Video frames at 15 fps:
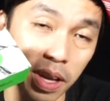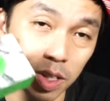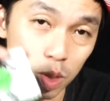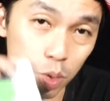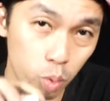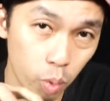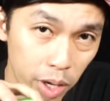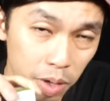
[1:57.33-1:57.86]

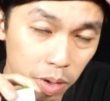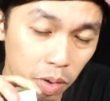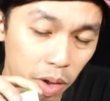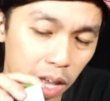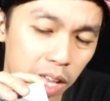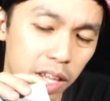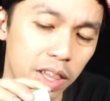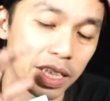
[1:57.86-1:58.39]
as well,
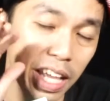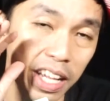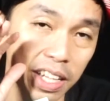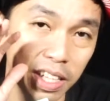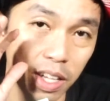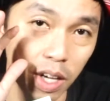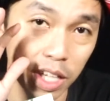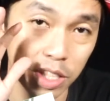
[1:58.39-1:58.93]
and
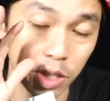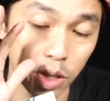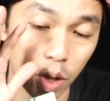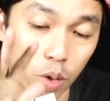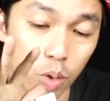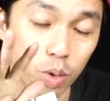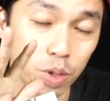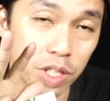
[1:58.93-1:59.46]
that actually
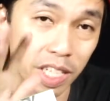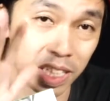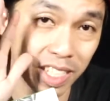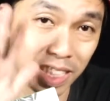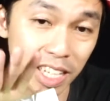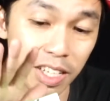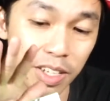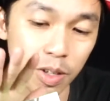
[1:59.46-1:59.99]
holds a
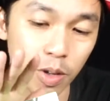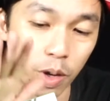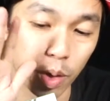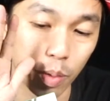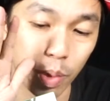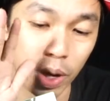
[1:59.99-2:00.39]
single coil,